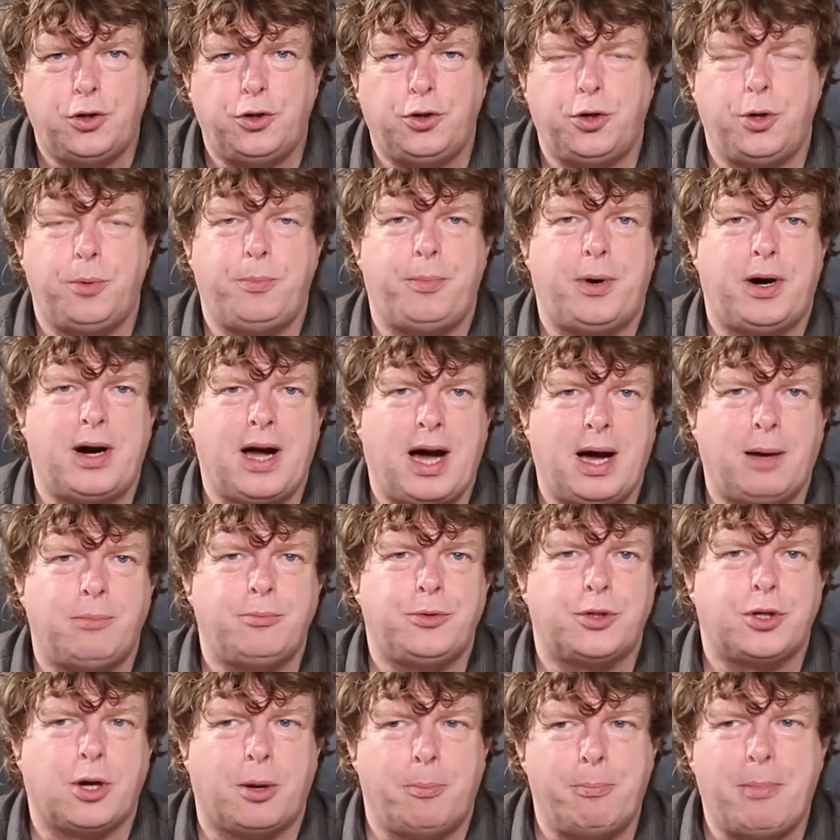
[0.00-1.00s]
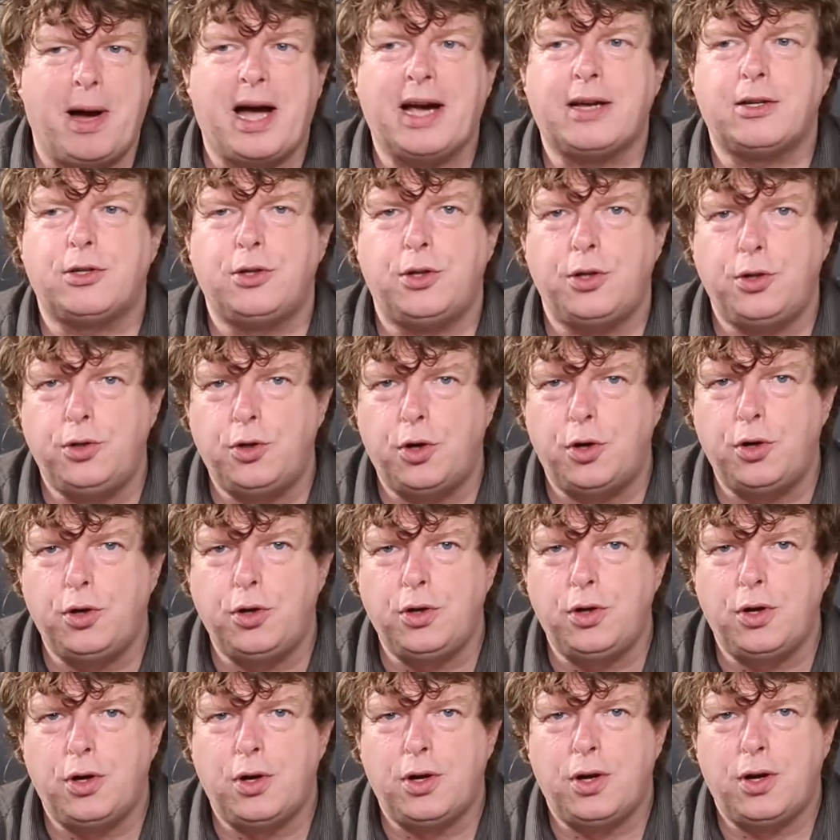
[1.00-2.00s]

to perhaps come back to you